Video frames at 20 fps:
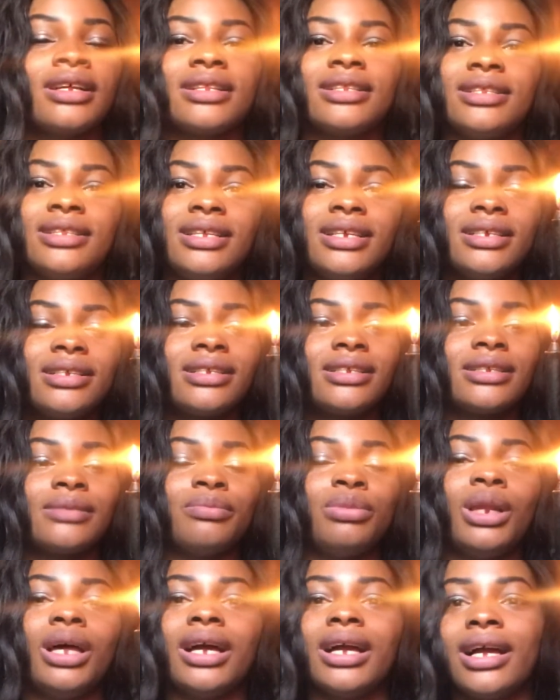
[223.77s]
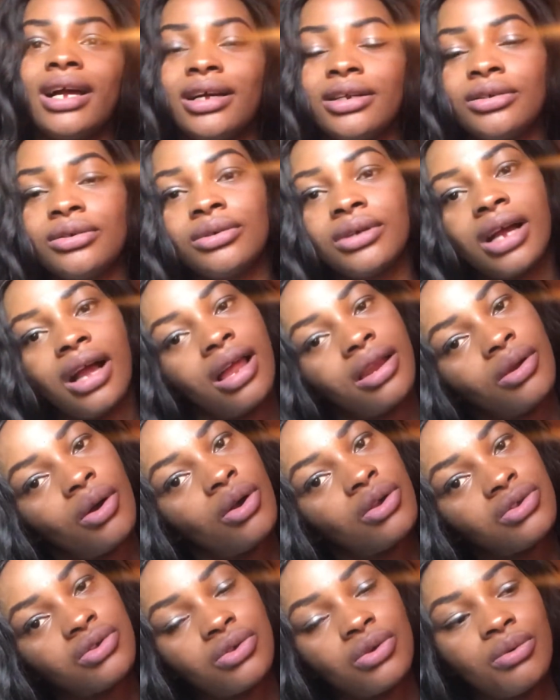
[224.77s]
This black candle can
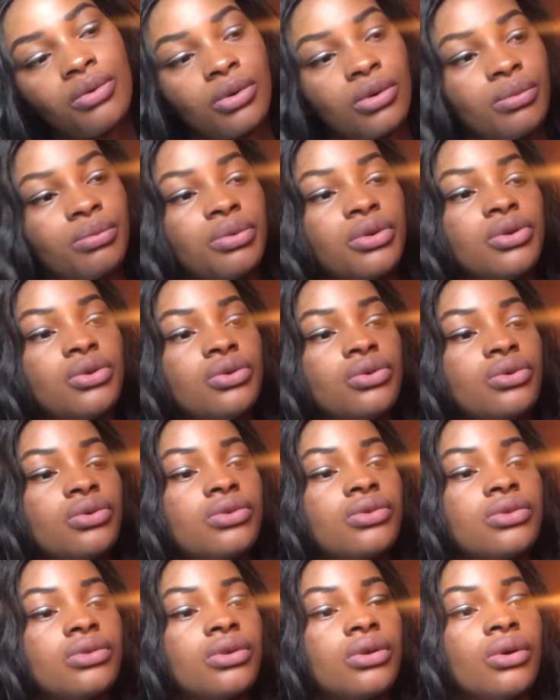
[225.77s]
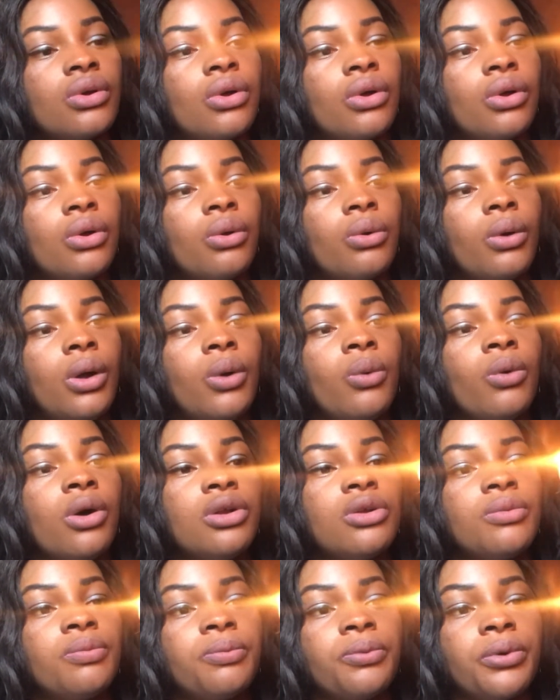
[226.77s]
also be used when we want
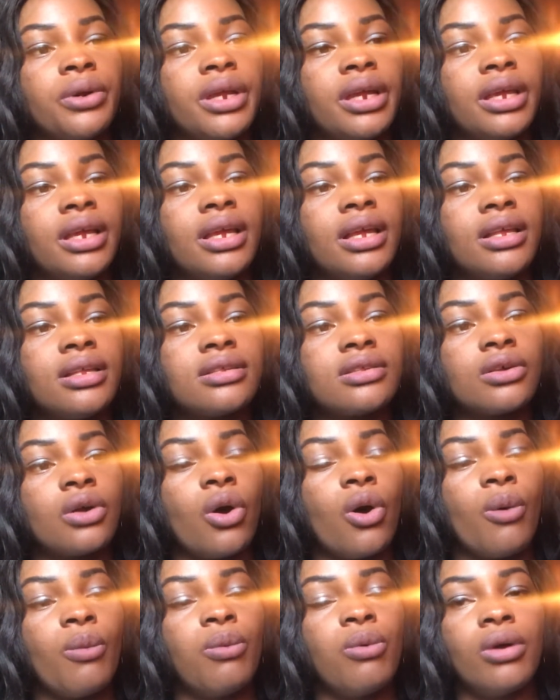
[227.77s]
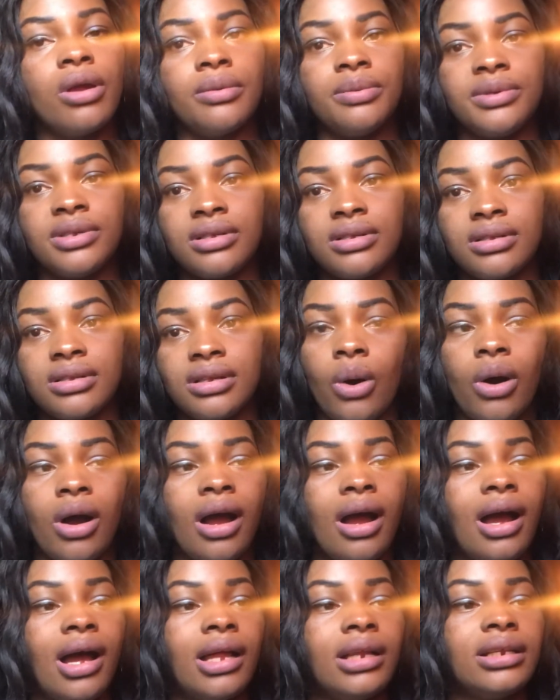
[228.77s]
to pray against cobwebs
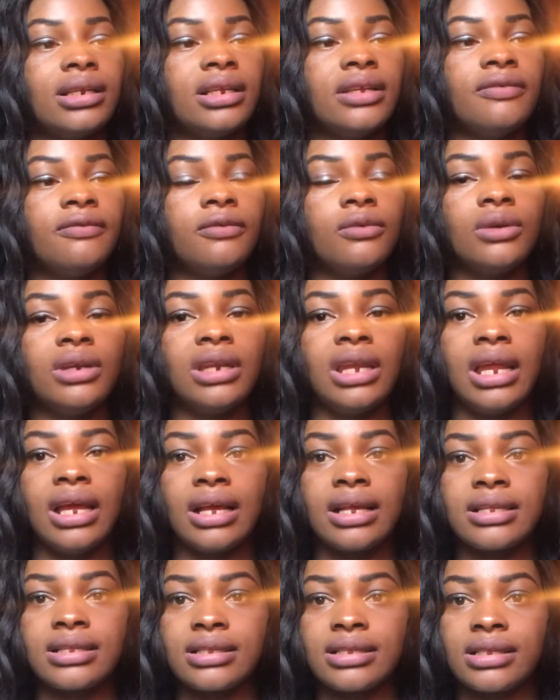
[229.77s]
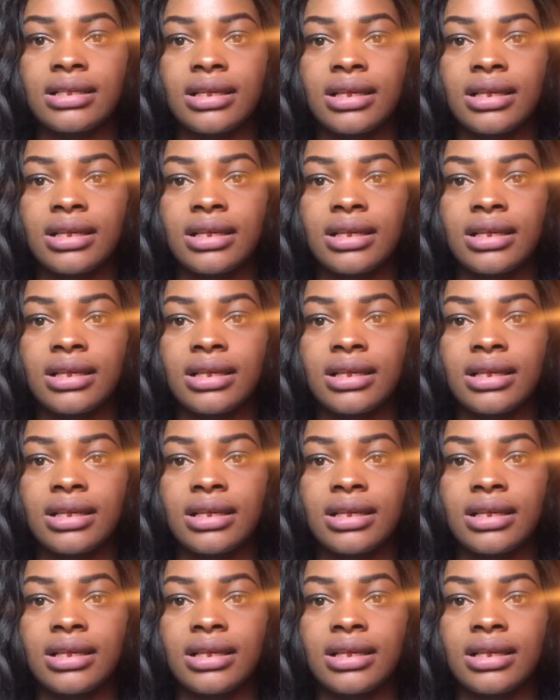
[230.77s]
and evil legs.